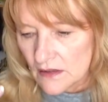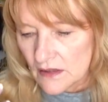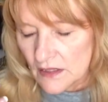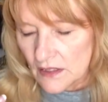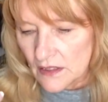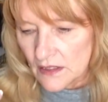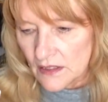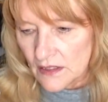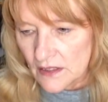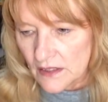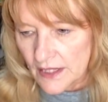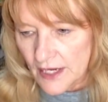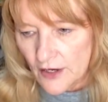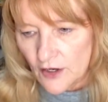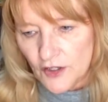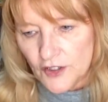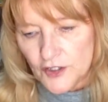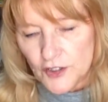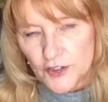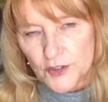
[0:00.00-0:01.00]
The
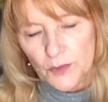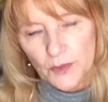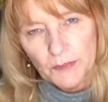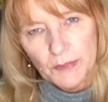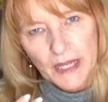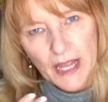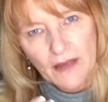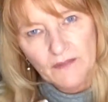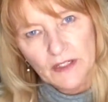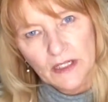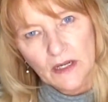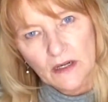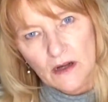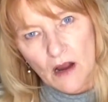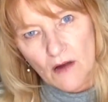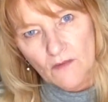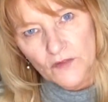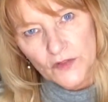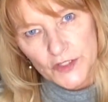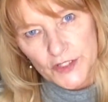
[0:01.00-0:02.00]
characters would be having a
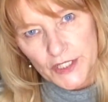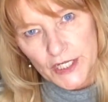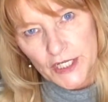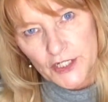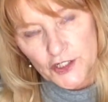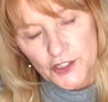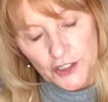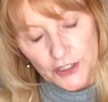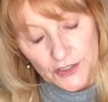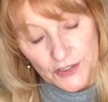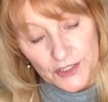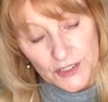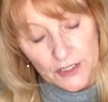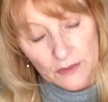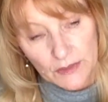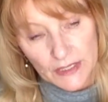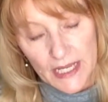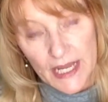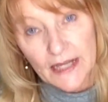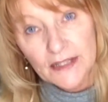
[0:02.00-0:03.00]
conversation,
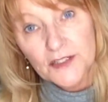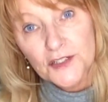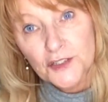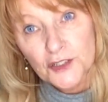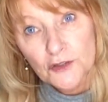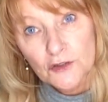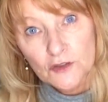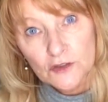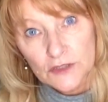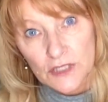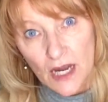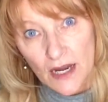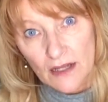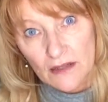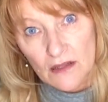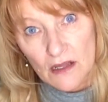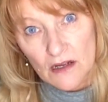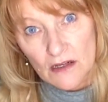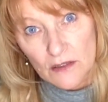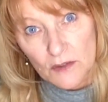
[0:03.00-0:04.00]
so an external
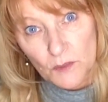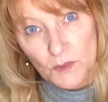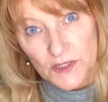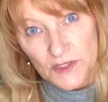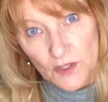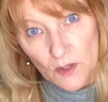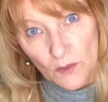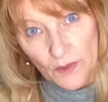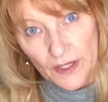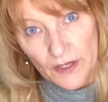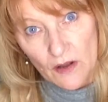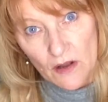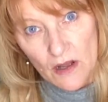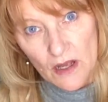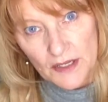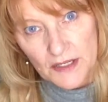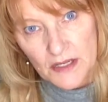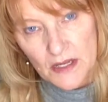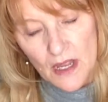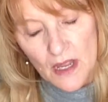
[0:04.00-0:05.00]
dialogue was going
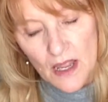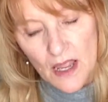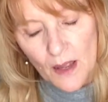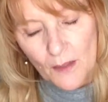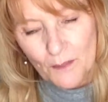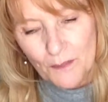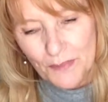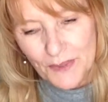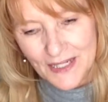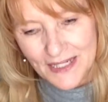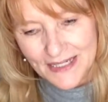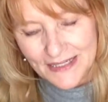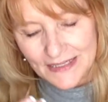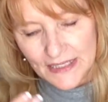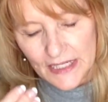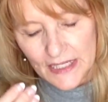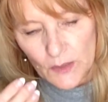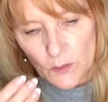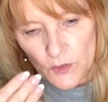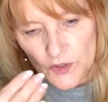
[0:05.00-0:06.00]
on, but
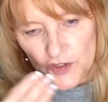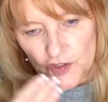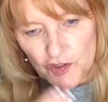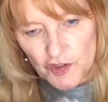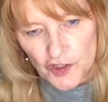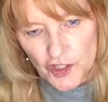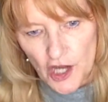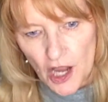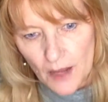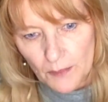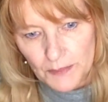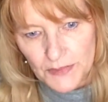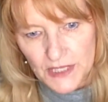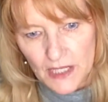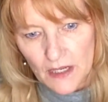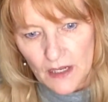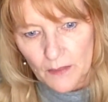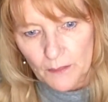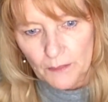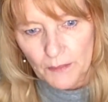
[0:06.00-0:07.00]
it was chopped
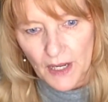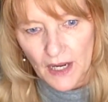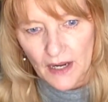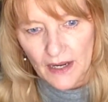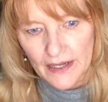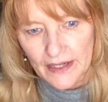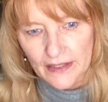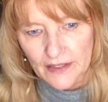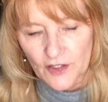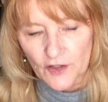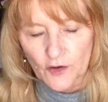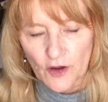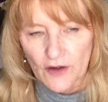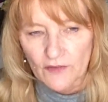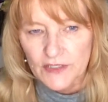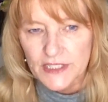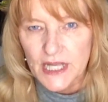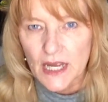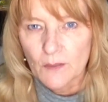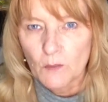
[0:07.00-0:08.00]
up by, you know,
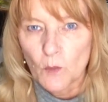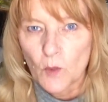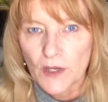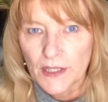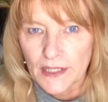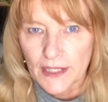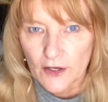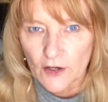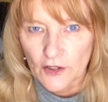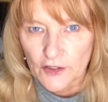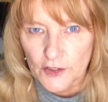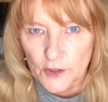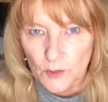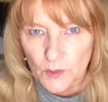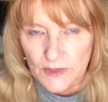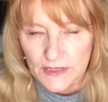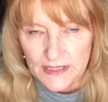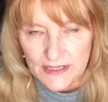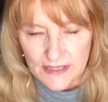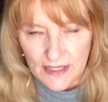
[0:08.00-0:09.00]
every time one character
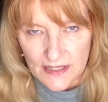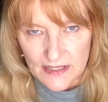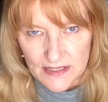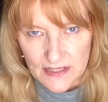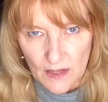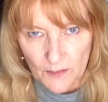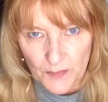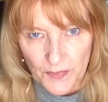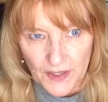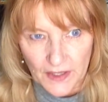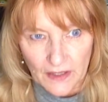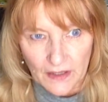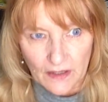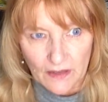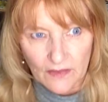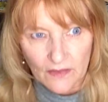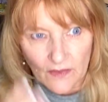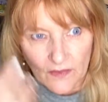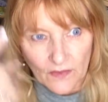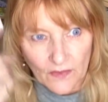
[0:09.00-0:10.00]
would say something,
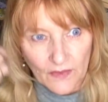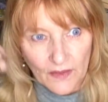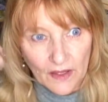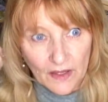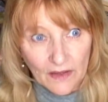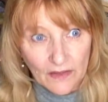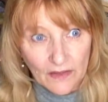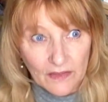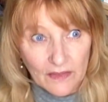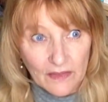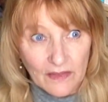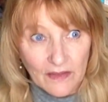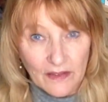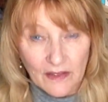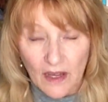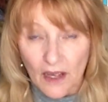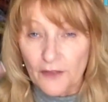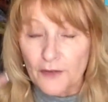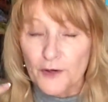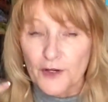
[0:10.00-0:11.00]
then the
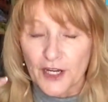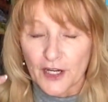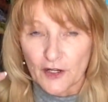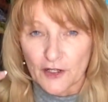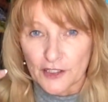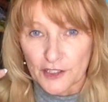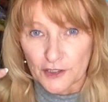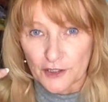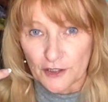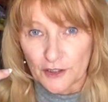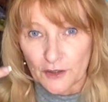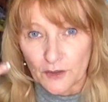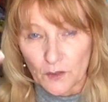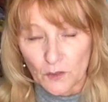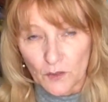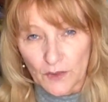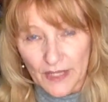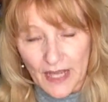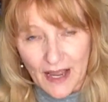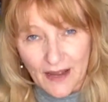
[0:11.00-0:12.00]
other character
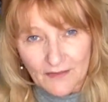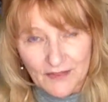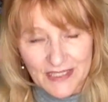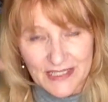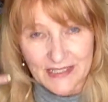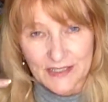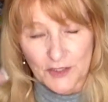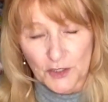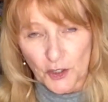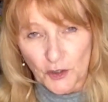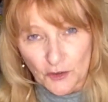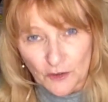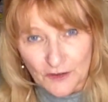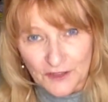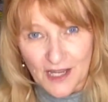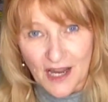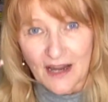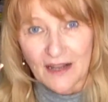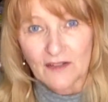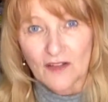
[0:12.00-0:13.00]
would have this internal
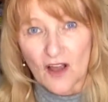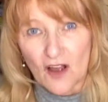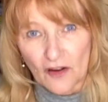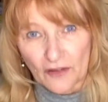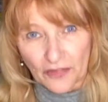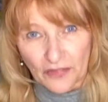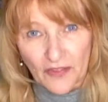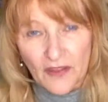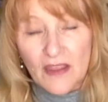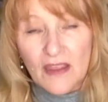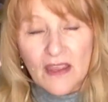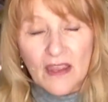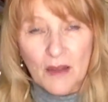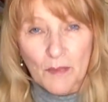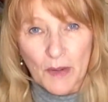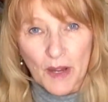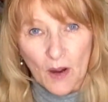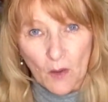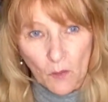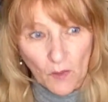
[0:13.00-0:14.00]
dialogue thinking
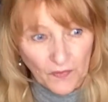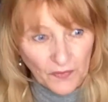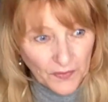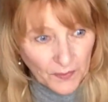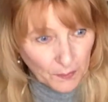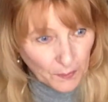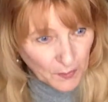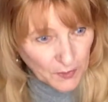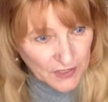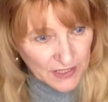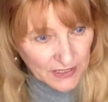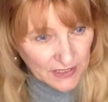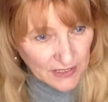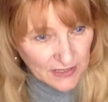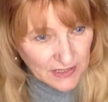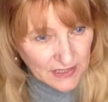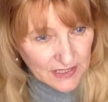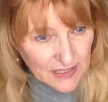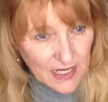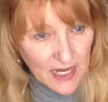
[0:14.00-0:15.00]
about what the person
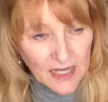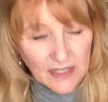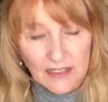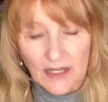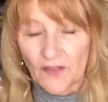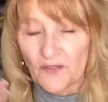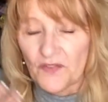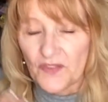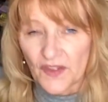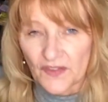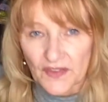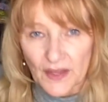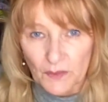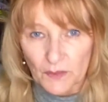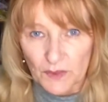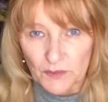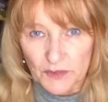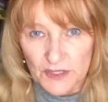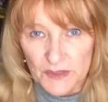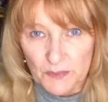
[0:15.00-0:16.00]
had said, and then they
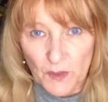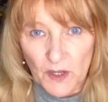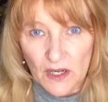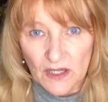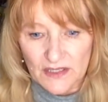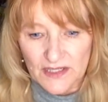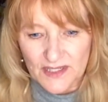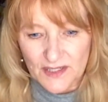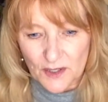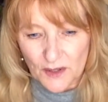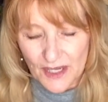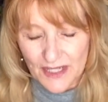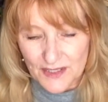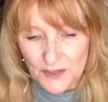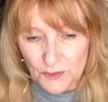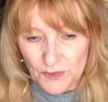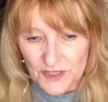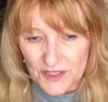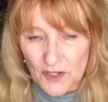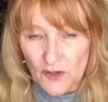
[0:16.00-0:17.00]
would respond. So as
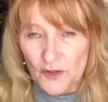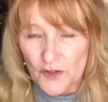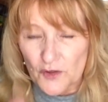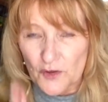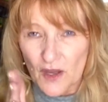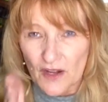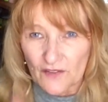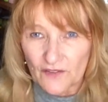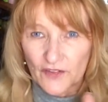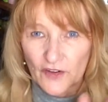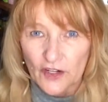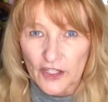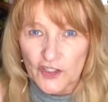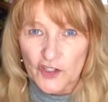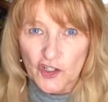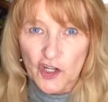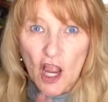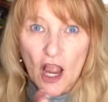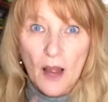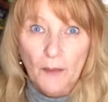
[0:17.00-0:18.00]
a result, you got a very
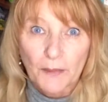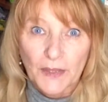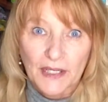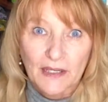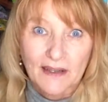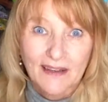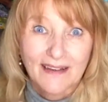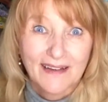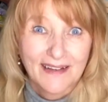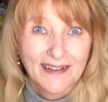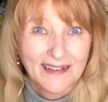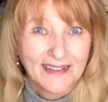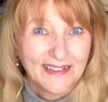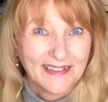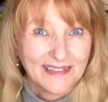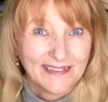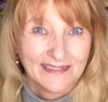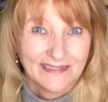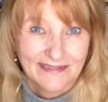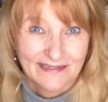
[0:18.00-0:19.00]
choppy
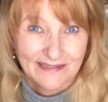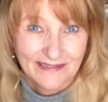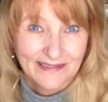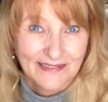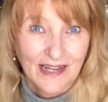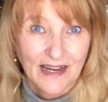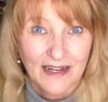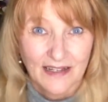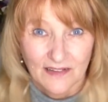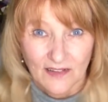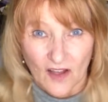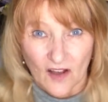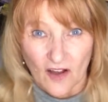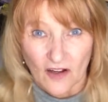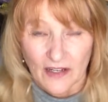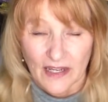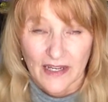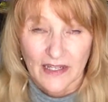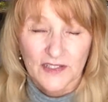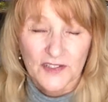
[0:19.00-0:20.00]

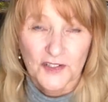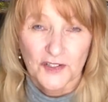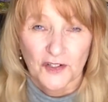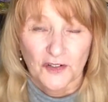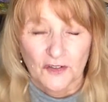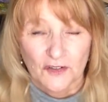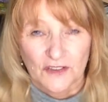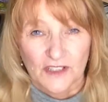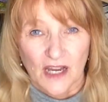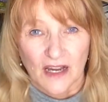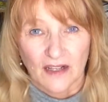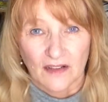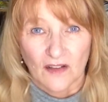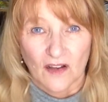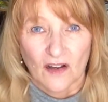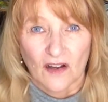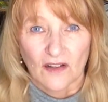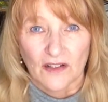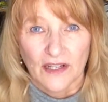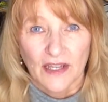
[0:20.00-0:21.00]
dialogue, external
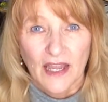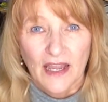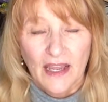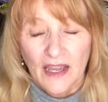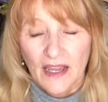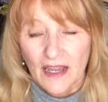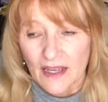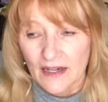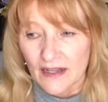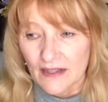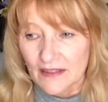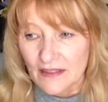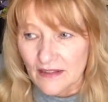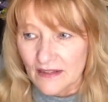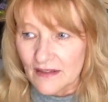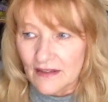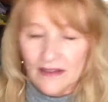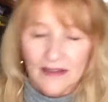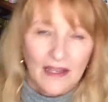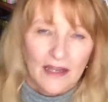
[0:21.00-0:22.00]
dialogue. And I
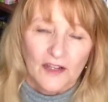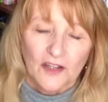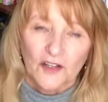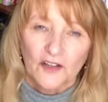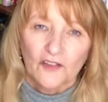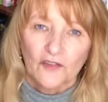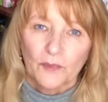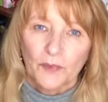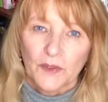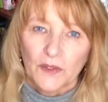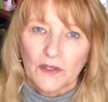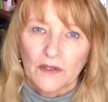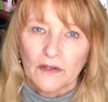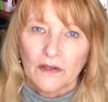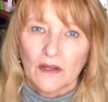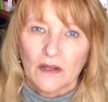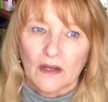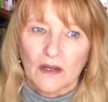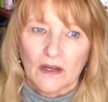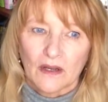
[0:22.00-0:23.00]
think that that could have been
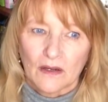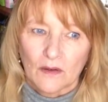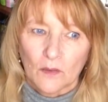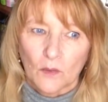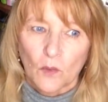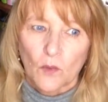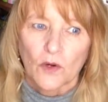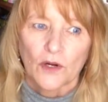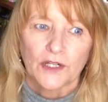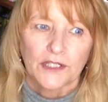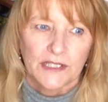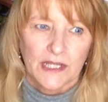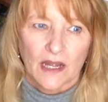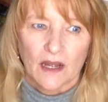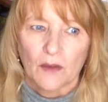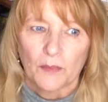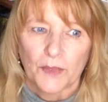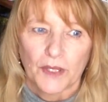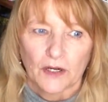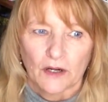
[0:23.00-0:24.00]
uh, worked
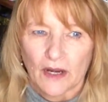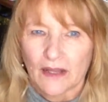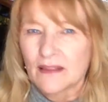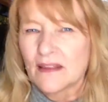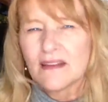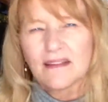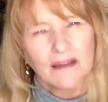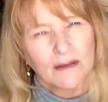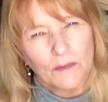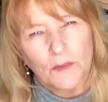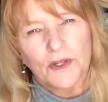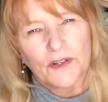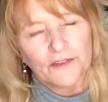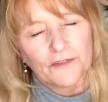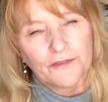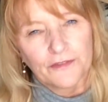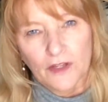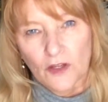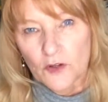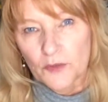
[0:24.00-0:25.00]
out better. I think that would have
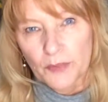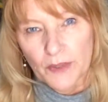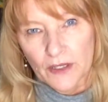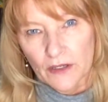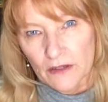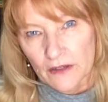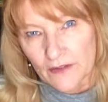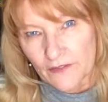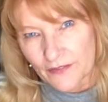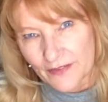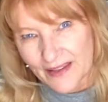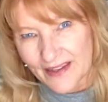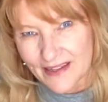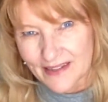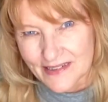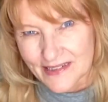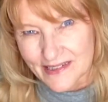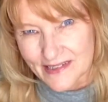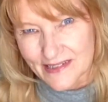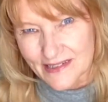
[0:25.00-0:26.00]
flowed better if they
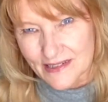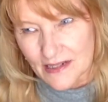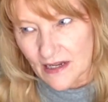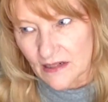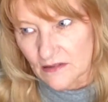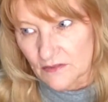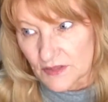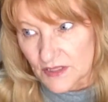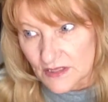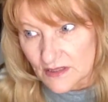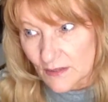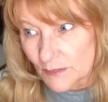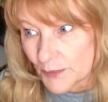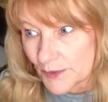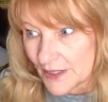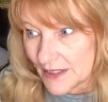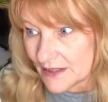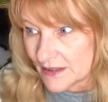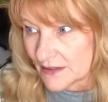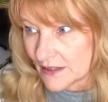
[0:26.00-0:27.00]
had just kind of
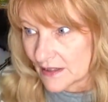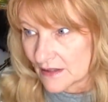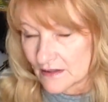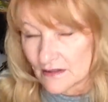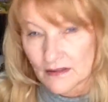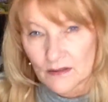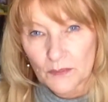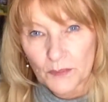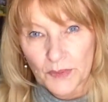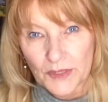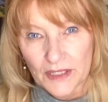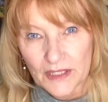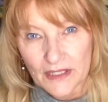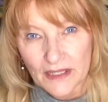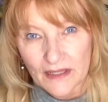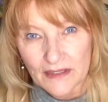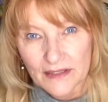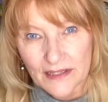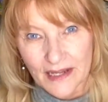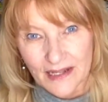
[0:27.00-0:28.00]
separated that a little bit
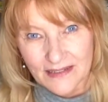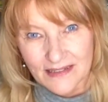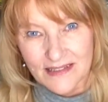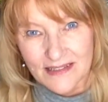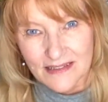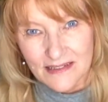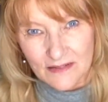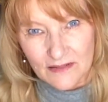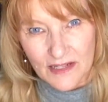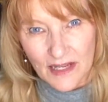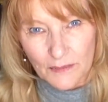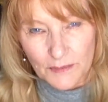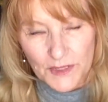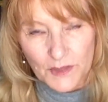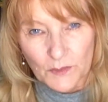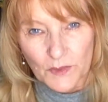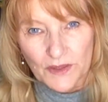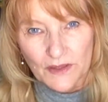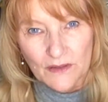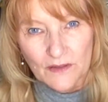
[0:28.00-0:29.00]
and yet still kept
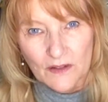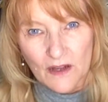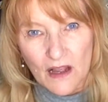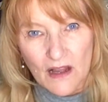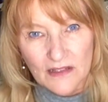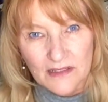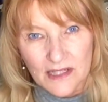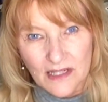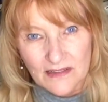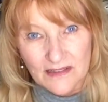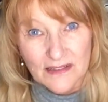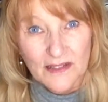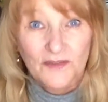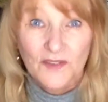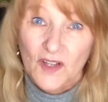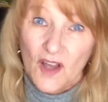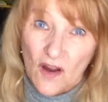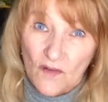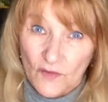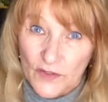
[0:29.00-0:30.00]
it within the context of
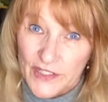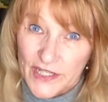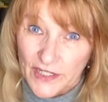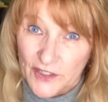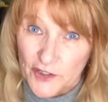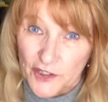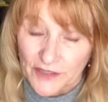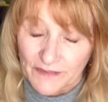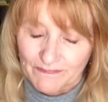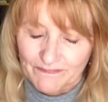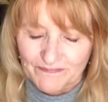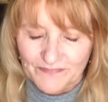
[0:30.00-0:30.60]
the conversation.